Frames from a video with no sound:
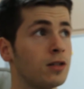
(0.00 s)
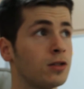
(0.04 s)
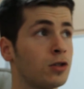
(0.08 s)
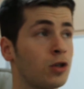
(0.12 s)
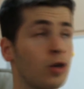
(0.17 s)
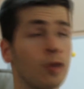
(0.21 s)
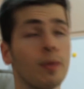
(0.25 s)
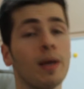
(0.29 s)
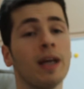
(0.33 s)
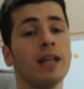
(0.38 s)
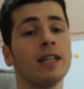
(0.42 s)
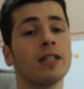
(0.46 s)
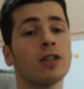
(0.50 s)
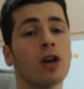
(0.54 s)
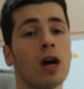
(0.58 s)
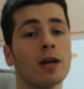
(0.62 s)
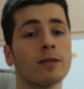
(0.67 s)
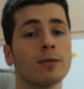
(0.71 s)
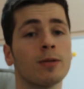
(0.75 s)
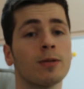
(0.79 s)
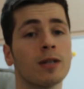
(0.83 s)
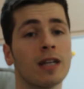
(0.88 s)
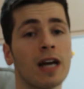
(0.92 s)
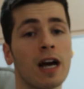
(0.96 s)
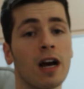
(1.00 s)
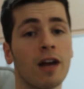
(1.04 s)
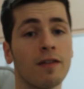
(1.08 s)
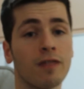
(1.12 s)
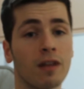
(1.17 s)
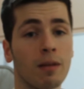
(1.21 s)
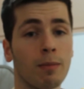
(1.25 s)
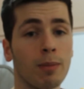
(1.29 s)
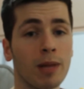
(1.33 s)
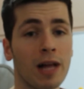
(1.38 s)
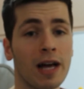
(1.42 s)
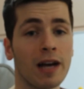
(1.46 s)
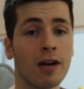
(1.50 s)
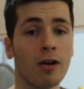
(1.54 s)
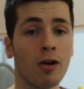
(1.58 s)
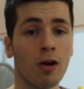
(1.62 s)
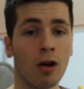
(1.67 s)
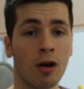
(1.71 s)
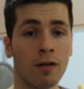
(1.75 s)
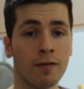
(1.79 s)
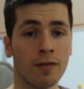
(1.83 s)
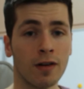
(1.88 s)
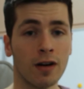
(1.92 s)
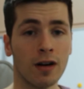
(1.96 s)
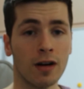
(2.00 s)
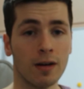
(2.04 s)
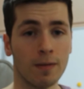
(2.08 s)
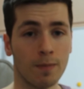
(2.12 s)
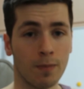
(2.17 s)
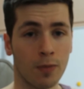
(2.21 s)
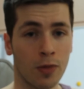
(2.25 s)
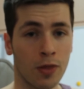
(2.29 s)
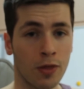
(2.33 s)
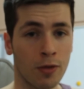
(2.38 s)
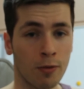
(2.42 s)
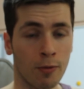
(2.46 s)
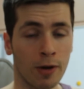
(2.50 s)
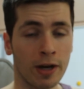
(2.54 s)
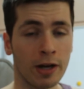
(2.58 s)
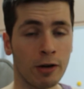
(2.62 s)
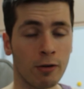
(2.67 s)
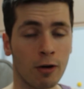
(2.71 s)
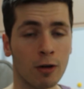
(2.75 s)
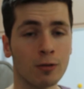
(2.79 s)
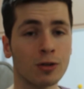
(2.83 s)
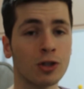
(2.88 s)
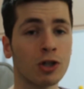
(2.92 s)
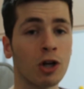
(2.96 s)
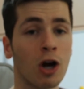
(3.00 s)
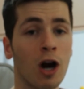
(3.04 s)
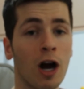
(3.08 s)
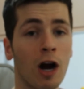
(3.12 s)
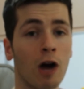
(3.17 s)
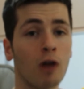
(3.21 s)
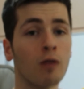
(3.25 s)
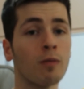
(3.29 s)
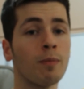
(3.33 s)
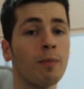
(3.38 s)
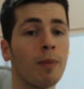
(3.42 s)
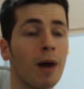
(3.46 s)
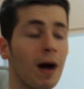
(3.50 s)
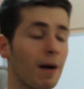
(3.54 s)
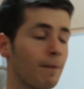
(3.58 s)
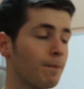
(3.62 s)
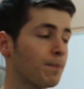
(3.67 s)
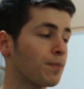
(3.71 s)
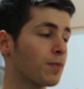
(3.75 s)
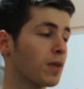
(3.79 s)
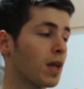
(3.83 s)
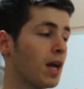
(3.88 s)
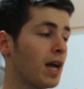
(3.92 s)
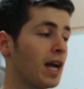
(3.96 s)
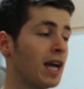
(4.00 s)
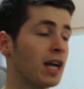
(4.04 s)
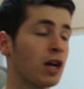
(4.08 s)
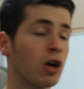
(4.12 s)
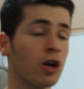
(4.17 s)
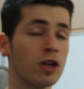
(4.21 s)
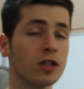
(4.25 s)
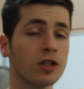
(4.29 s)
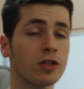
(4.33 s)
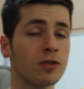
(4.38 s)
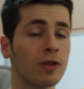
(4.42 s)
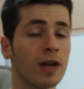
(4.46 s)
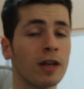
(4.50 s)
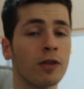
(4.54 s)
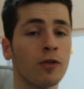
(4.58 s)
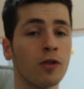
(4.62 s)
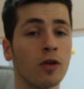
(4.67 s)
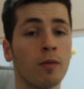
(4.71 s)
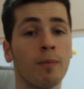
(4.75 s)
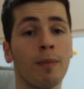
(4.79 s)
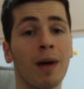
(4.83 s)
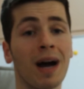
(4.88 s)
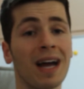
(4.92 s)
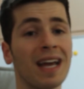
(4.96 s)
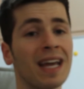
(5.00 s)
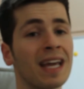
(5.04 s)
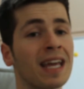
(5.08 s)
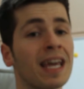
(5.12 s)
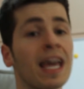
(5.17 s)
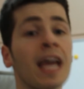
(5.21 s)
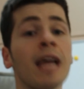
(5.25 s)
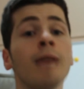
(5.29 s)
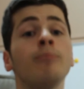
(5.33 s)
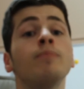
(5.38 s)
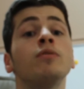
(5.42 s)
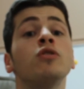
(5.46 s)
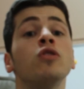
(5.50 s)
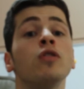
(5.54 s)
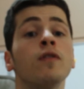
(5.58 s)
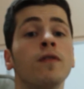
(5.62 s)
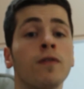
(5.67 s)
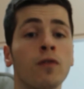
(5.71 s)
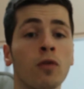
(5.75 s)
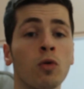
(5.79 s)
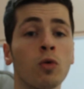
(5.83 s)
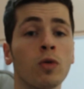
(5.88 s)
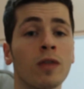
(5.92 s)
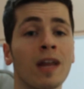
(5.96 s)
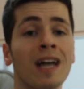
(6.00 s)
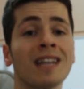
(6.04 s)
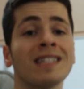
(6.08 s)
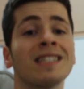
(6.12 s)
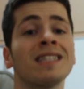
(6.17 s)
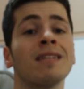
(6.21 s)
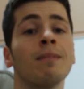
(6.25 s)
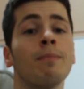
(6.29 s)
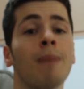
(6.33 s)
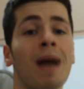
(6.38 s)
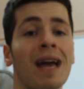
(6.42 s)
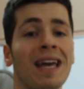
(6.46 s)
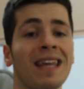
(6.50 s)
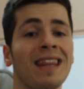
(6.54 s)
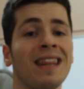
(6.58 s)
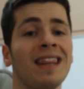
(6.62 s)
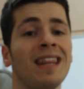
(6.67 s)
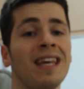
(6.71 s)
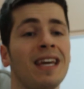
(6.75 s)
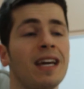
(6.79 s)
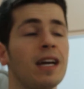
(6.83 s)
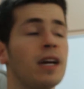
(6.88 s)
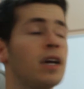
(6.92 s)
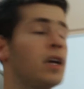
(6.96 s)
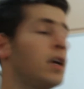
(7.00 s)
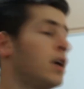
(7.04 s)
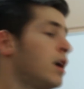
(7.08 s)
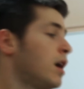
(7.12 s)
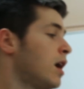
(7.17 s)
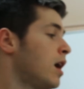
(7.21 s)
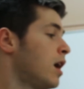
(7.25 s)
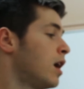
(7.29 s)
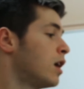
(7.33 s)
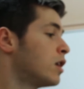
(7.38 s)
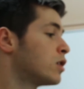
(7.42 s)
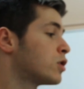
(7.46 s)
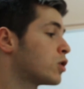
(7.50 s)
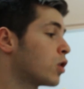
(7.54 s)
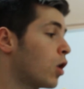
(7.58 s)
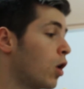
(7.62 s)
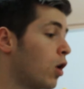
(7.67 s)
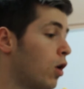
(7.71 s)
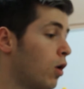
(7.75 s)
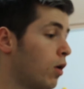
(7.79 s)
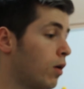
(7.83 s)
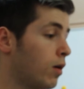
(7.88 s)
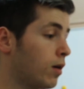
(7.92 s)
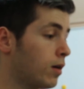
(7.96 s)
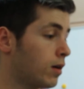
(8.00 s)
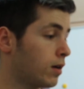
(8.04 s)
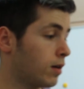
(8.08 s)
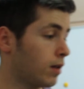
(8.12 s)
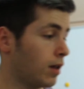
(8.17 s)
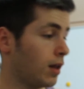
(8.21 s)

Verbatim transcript: too many times per day. I have the bladder of a three-year-old child, but it goes straight through, but it keeps you full, that's the main thing. So